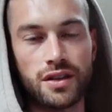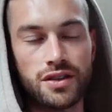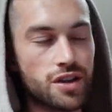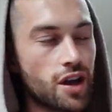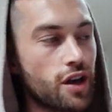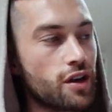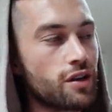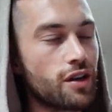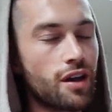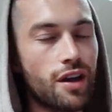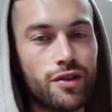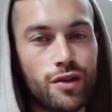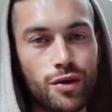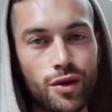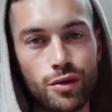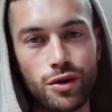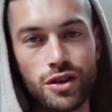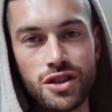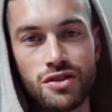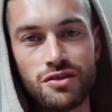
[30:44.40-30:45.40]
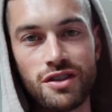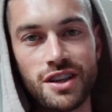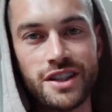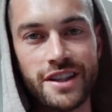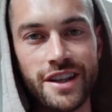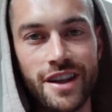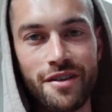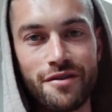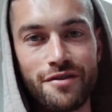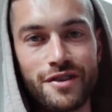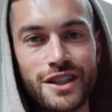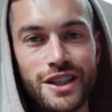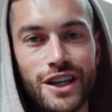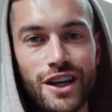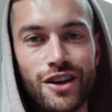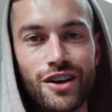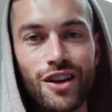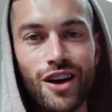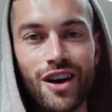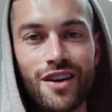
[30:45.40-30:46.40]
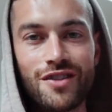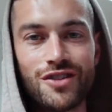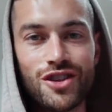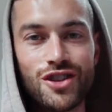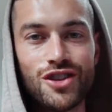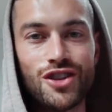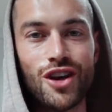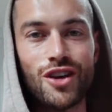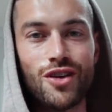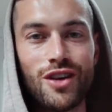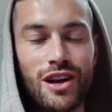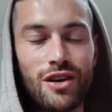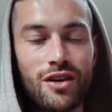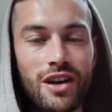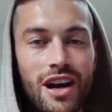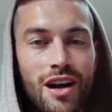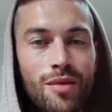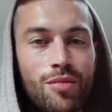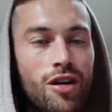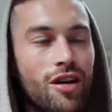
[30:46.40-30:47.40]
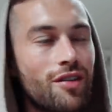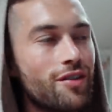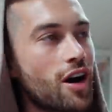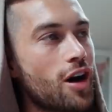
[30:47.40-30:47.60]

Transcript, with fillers: So, if you want to watch the rest of that video that I've just shown you a little clip of,